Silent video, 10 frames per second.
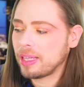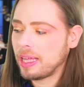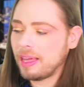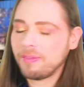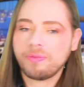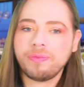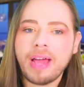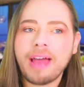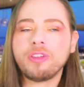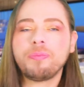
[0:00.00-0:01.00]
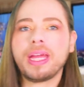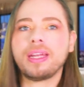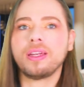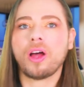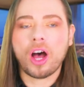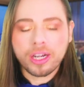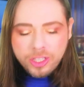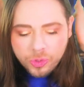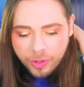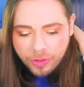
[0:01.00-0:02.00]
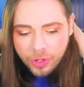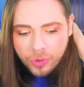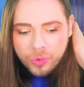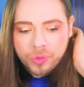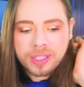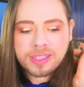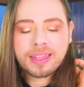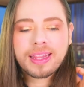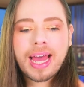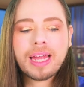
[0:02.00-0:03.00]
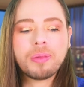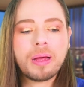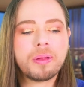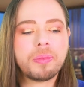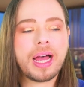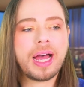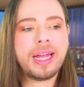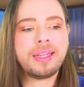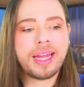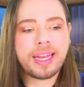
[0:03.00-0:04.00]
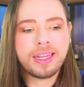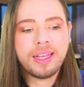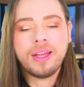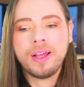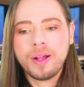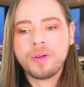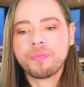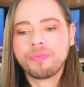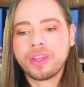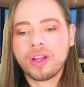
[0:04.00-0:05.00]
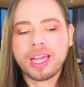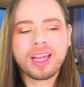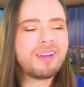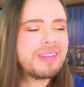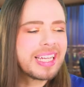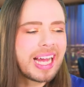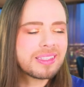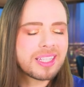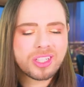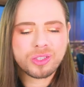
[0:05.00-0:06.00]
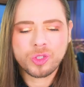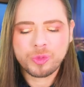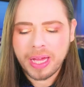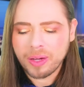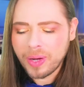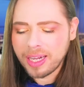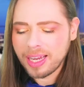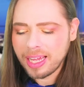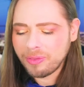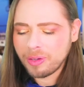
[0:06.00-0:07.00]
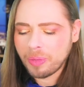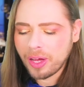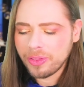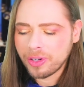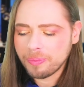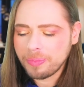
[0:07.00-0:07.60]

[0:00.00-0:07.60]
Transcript: They, they haven't been honest with you, this and that, blah, blah, blah. And then you're like, oh my God, such a douchebag. Why did I even bother?